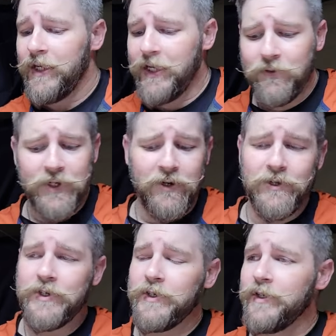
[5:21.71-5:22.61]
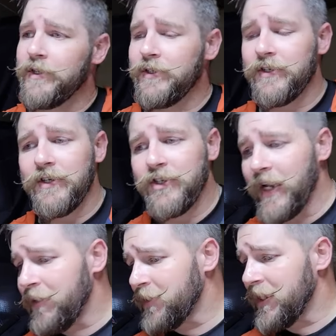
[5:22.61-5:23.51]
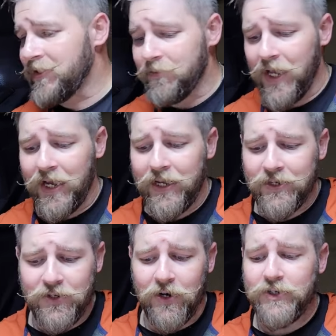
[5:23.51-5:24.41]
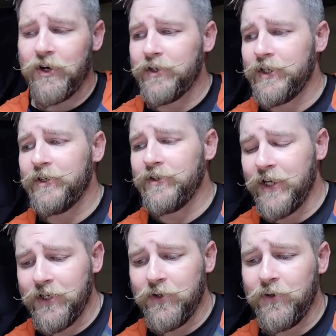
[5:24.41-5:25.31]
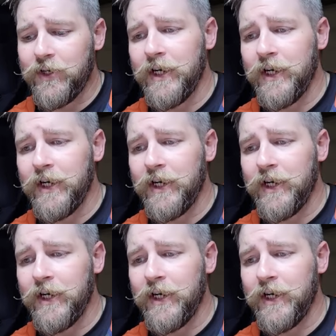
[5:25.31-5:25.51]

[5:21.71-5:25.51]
Henry Holsters, JM Custom Kydex, Dark Star Gear, Tenicor,